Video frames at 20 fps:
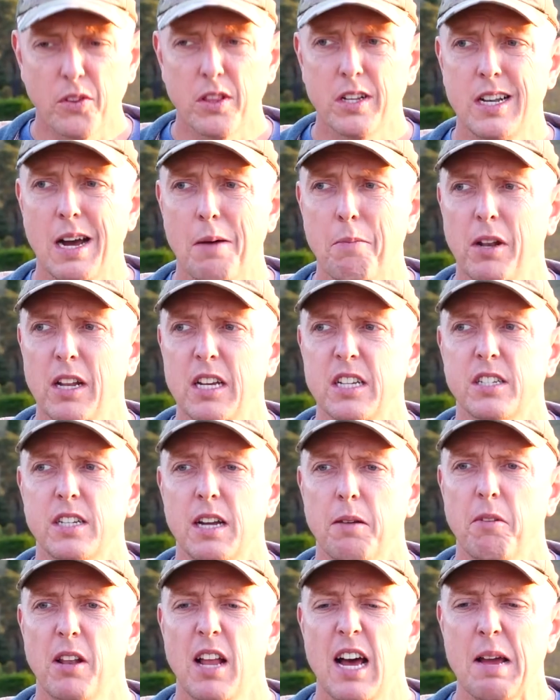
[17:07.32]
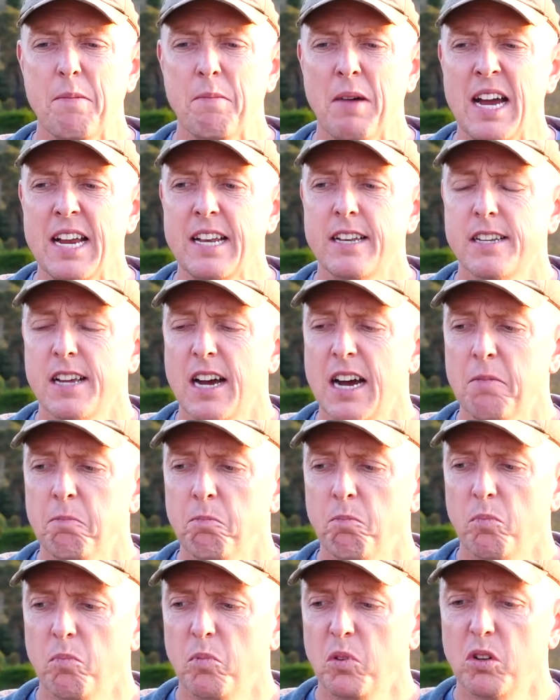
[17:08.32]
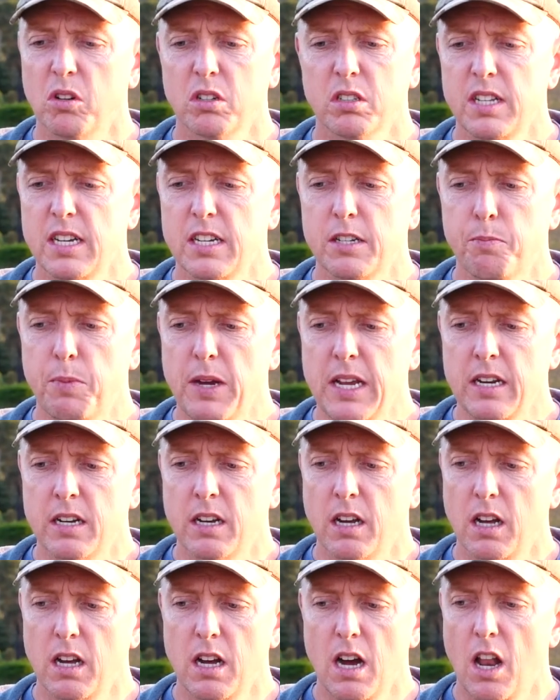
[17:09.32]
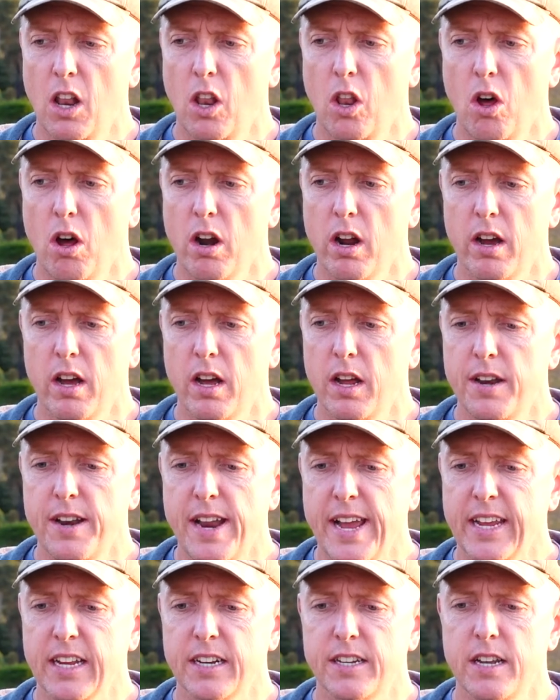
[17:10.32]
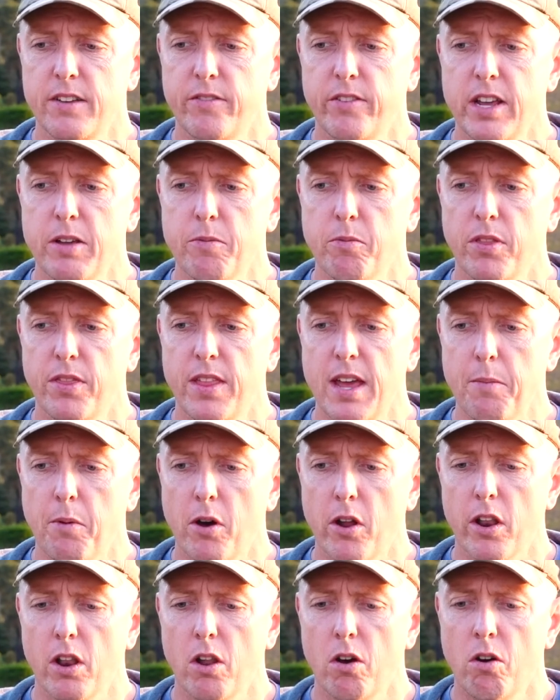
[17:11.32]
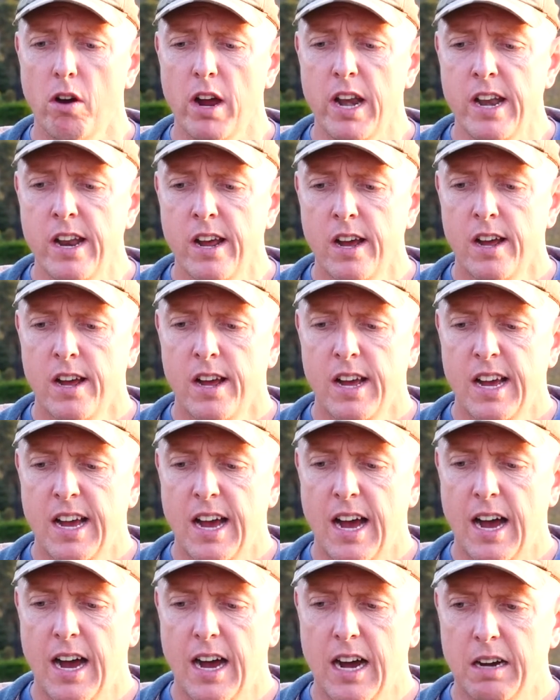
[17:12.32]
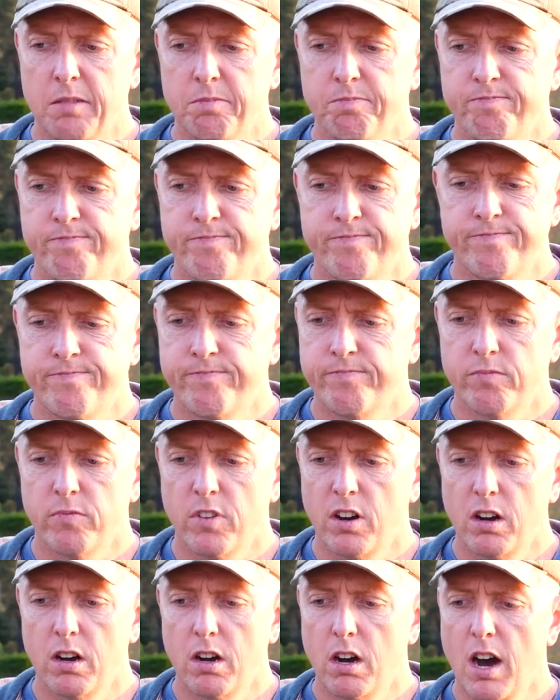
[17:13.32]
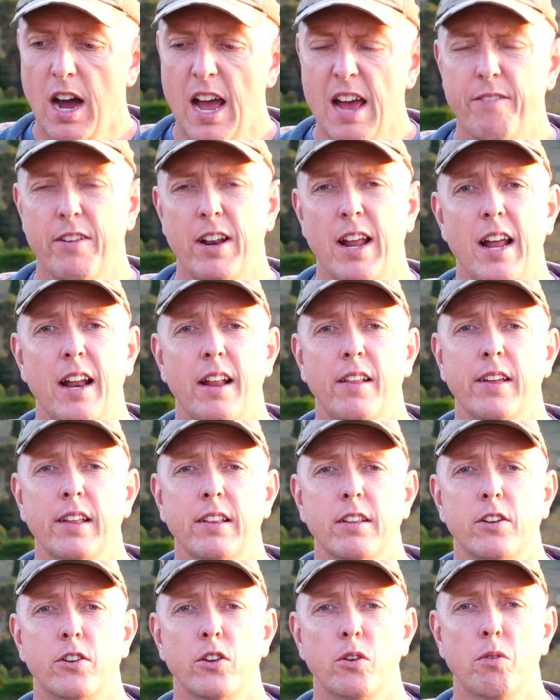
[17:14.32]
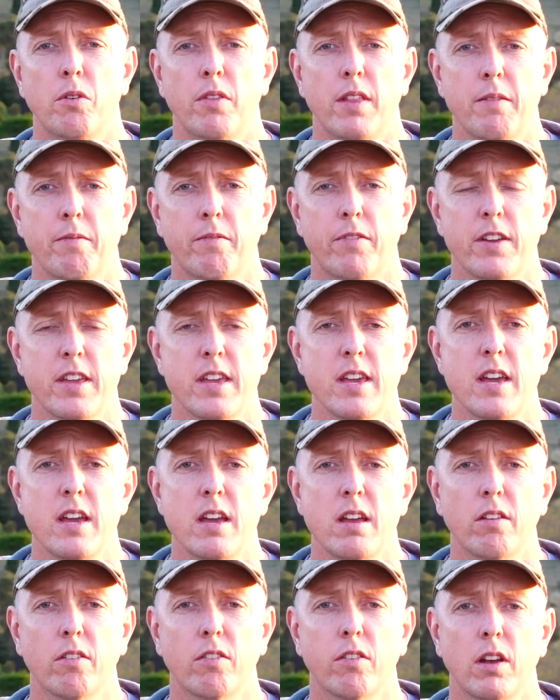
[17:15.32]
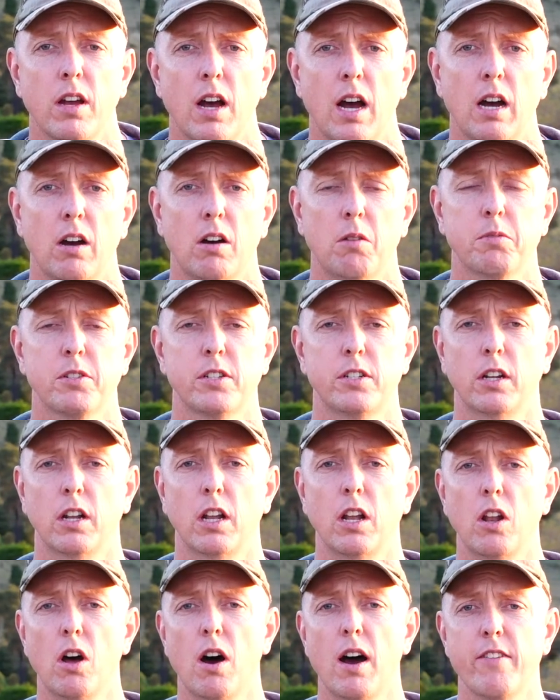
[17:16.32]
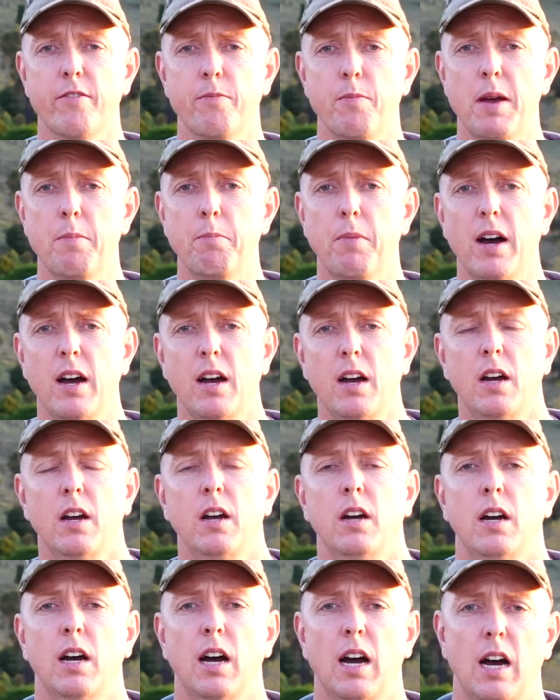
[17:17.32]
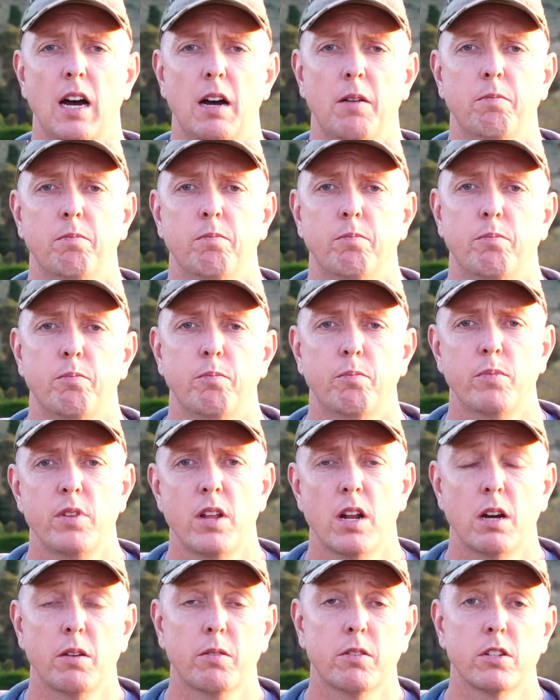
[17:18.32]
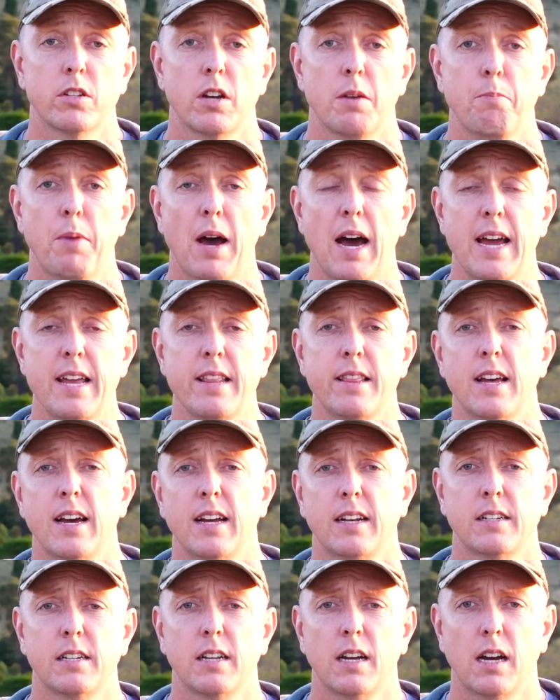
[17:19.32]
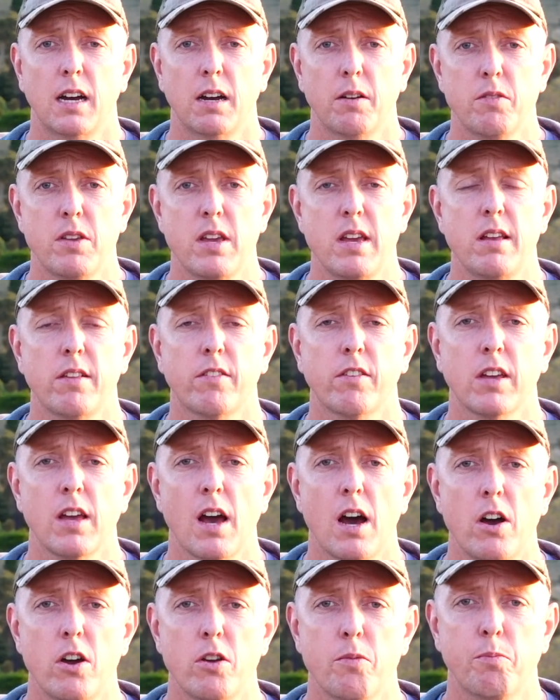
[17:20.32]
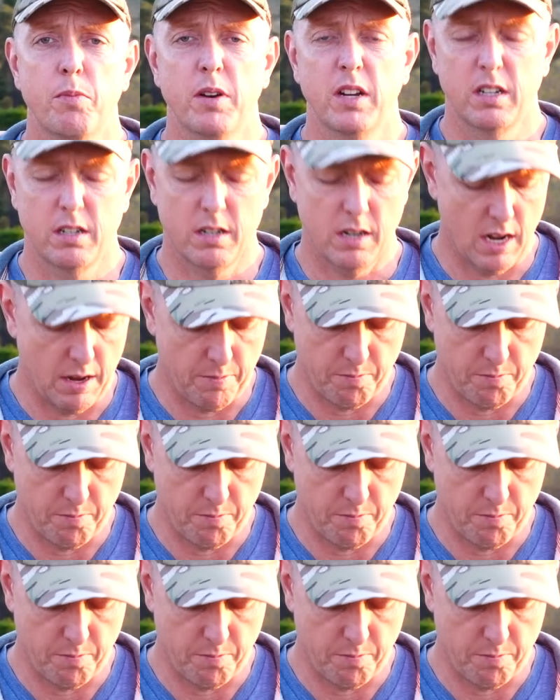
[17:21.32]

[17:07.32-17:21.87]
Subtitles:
the SSAA, mate, look, there's been a lot of negativity with them online. I haven't had anything to do with them for years. I'm still a life member, you know, because I paid that years ago. But